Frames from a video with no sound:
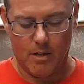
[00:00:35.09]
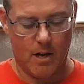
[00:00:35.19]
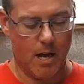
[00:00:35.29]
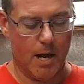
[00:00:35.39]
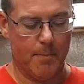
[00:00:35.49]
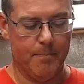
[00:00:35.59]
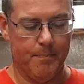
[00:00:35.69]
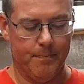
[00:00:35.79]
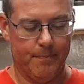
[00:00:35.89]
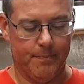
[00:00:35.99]
Um,
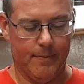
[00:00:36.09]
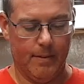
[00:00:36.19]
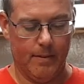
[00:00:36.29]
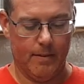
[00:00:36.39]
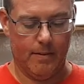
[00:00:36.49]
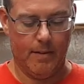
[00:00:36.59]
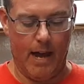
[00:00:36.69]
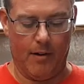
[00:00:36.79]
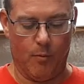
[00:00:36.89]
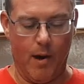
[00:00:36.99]

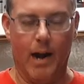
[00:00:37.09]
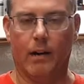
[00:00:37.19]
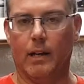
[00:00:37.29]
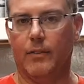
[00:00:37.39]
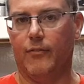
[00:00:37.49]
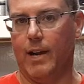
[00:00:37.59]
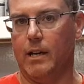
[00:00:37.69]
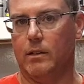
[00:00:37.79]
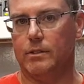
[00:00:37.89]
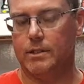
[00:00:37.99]
that rarely
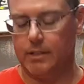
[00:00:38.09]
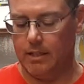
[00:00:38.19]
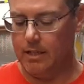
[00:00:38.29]
fails,